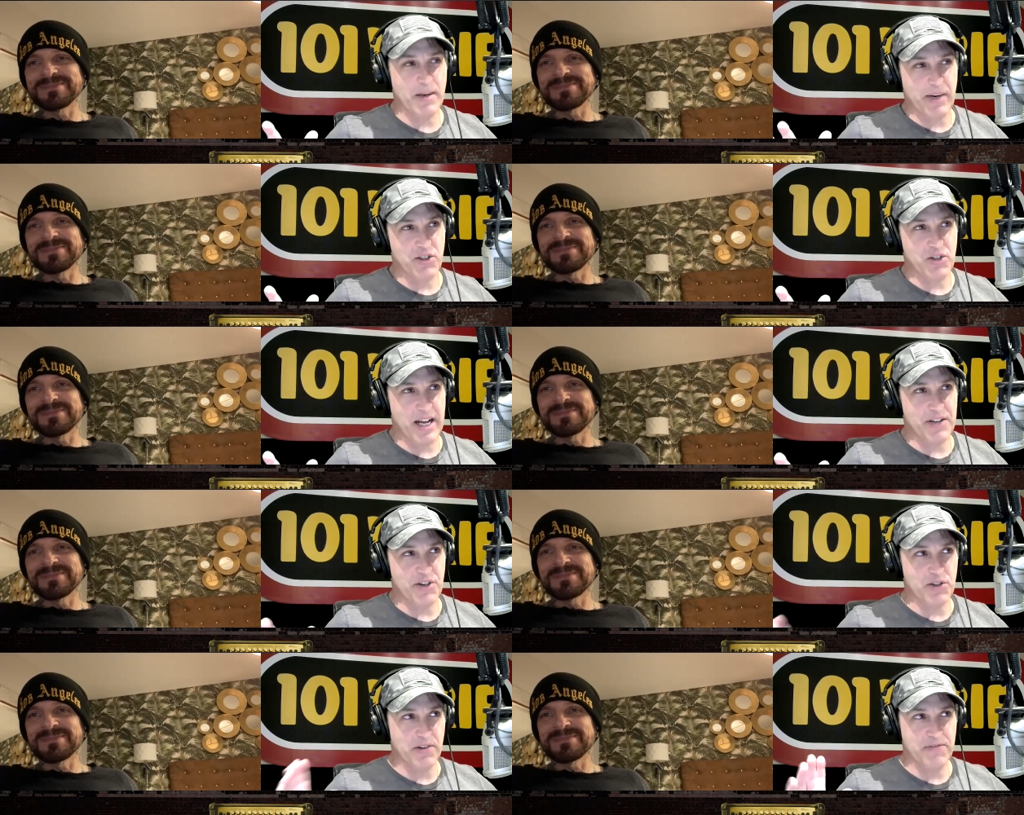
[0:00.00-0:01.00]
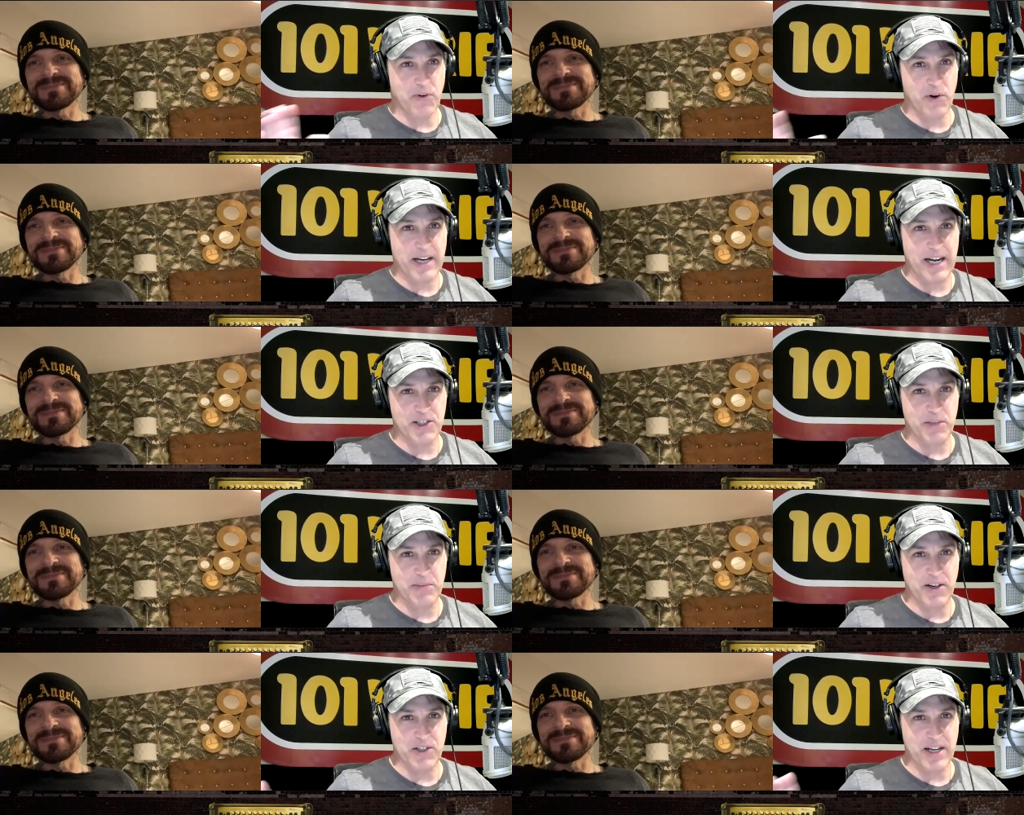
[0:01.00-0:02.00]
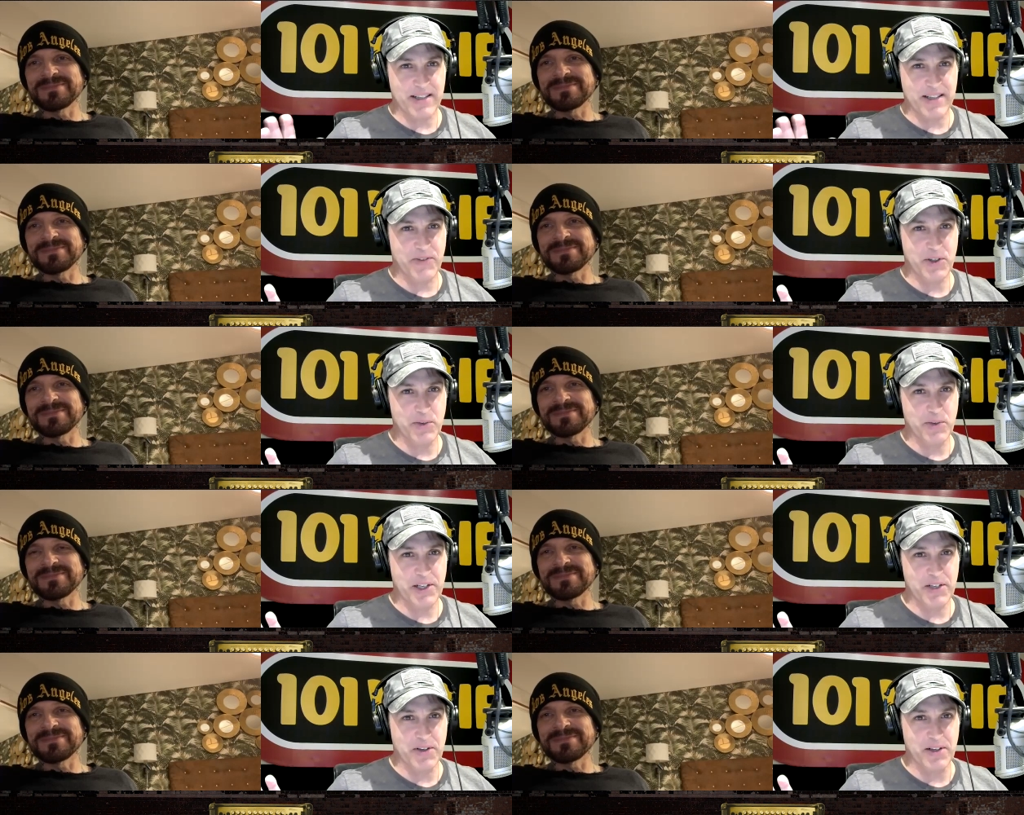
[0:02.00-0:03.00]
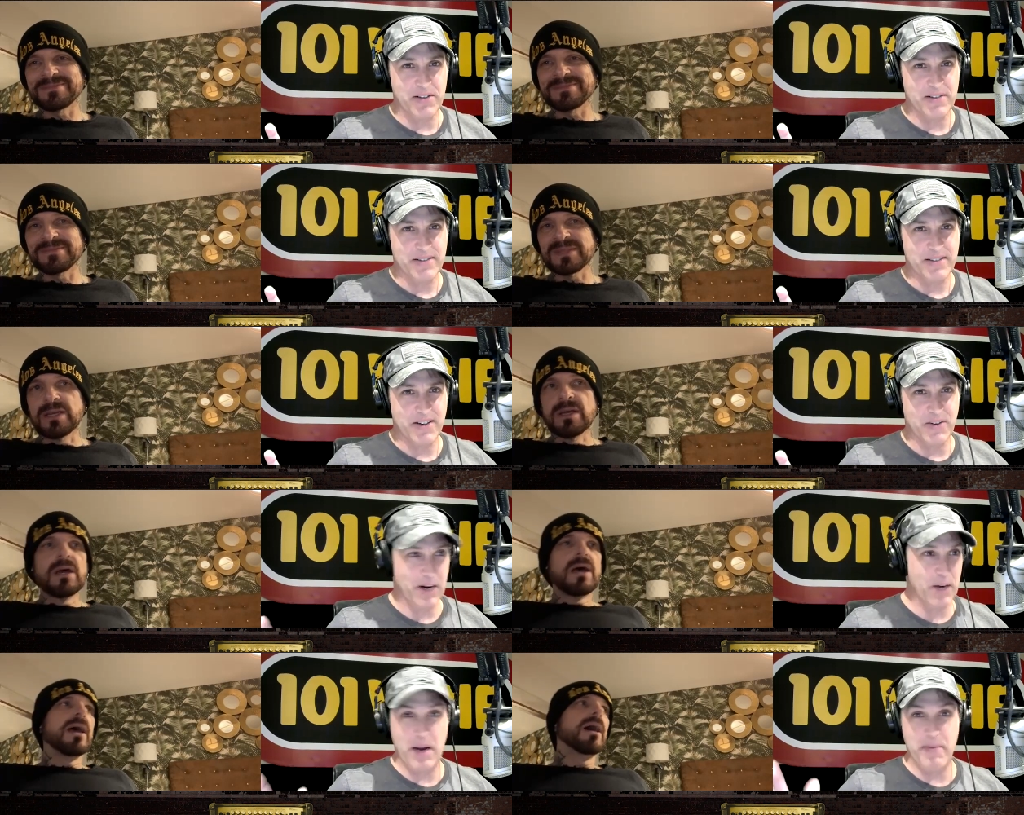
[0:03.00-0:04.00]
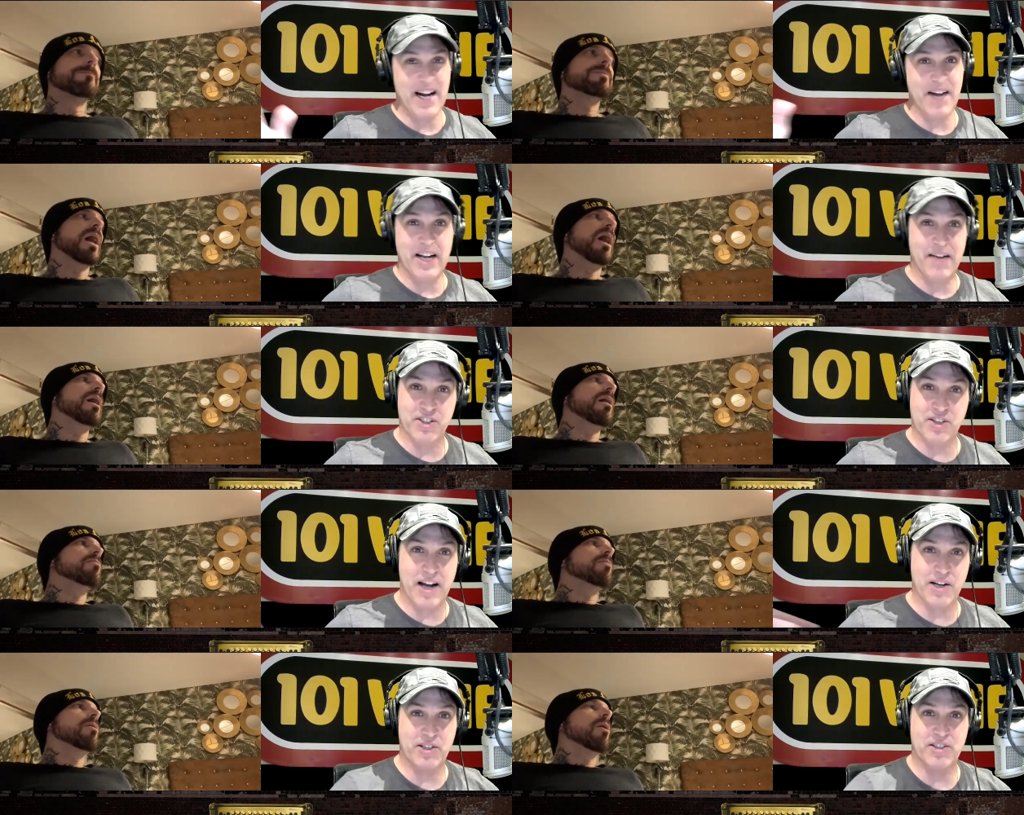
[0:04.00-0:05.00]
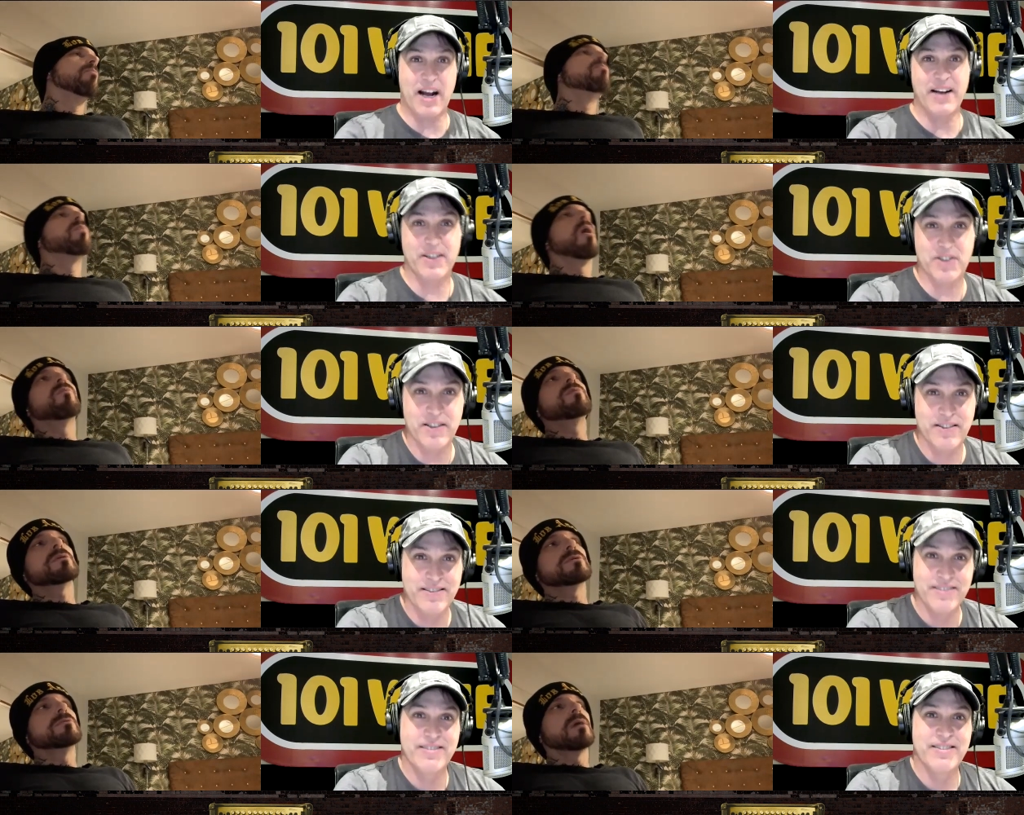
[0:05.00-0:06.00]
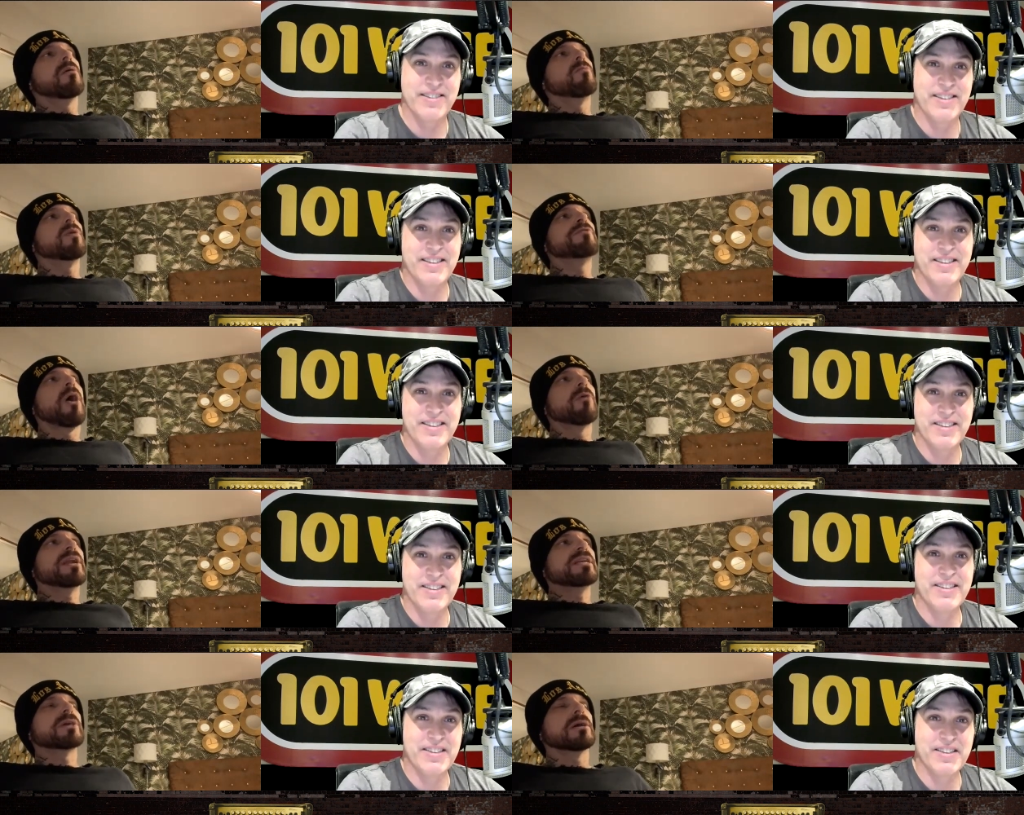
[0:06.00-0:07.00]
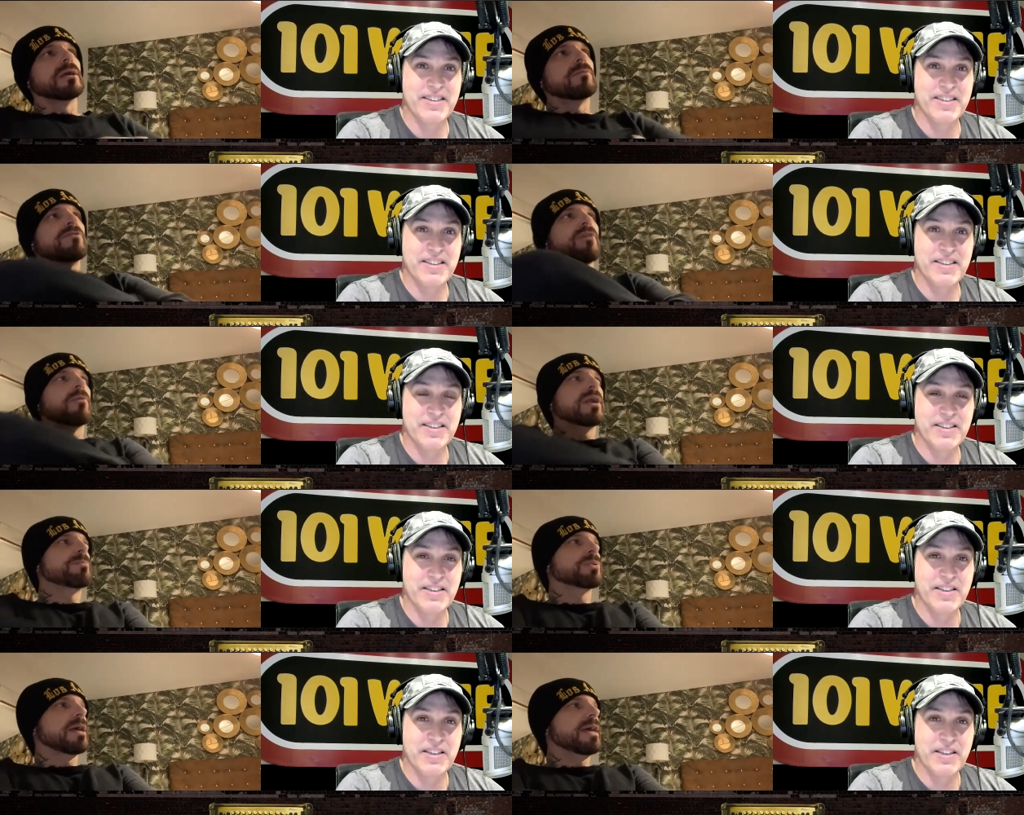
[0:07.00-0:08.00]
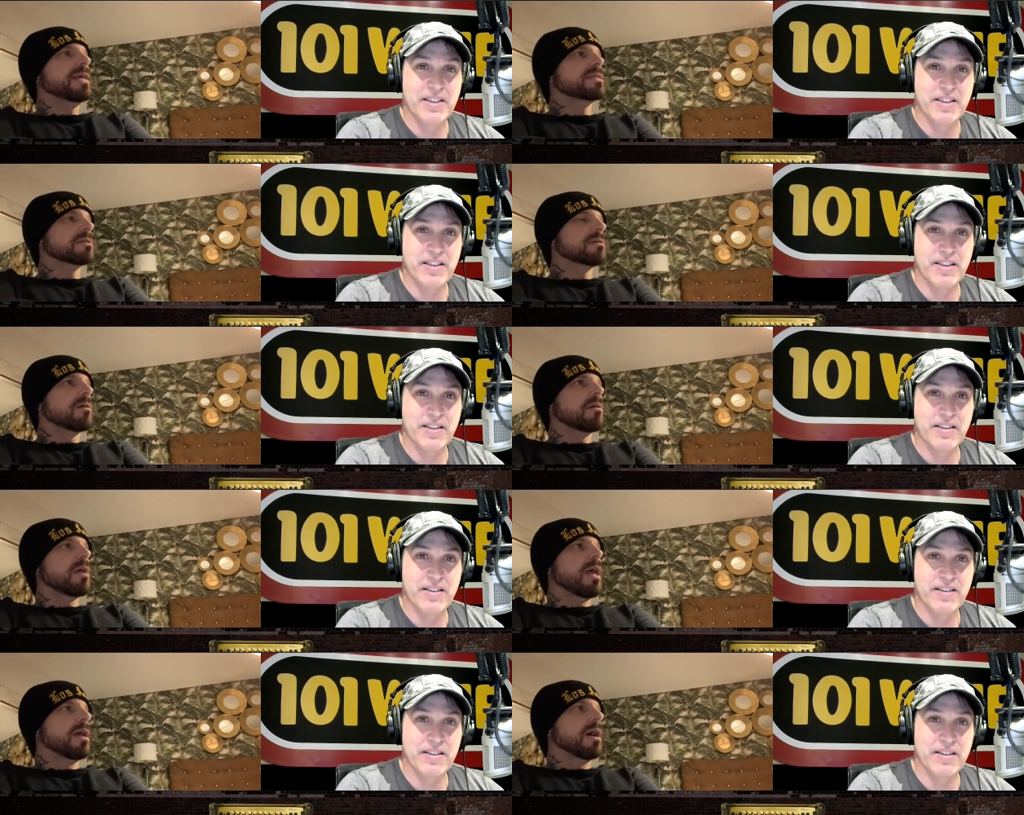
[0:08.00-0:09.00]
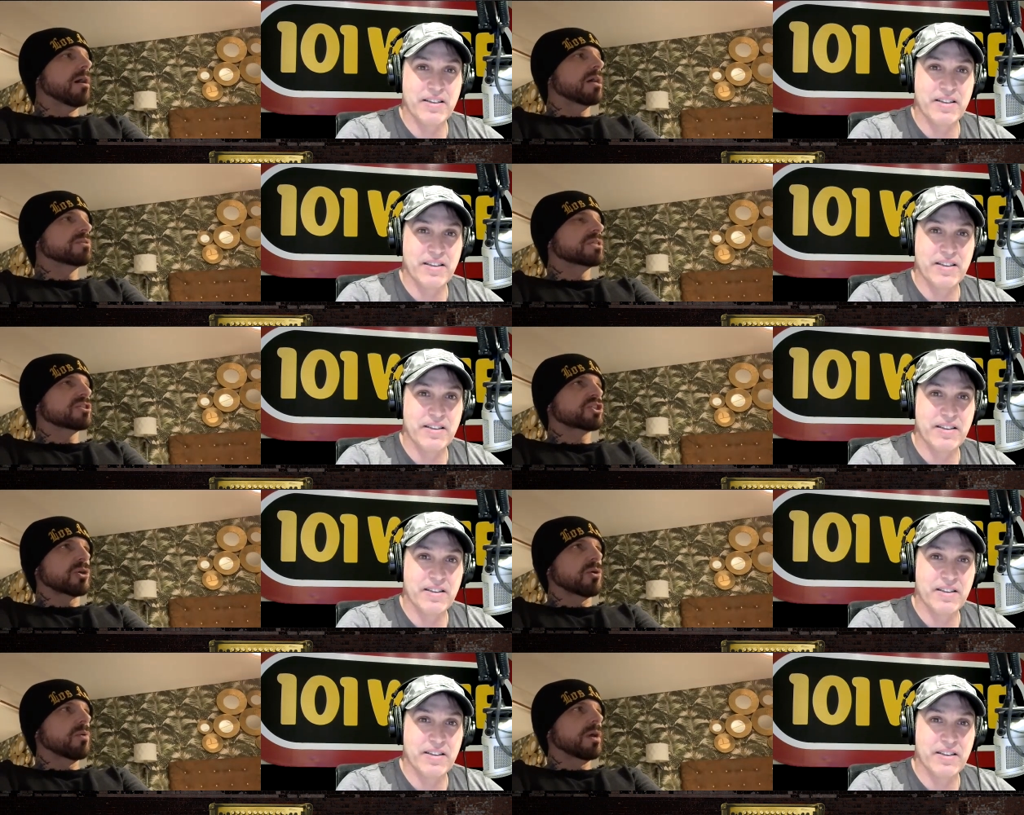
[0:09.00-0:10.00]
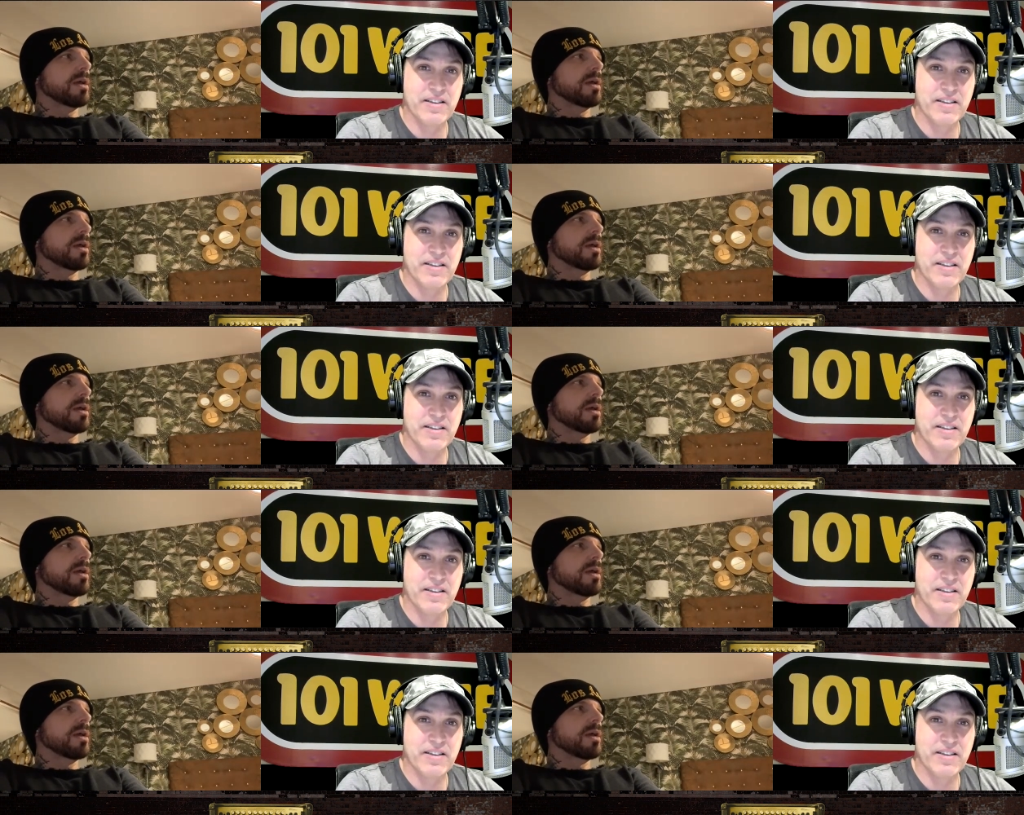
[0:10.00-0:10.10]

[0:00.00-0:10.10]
Speaker 1: up on stage, there's only four guys up there. Is that going to feel weird to you or no? Or, or maybe um, have the Scott
Speaker 2: Scott next. Well, year? we've already done it. We've already played. Uh, we did a show.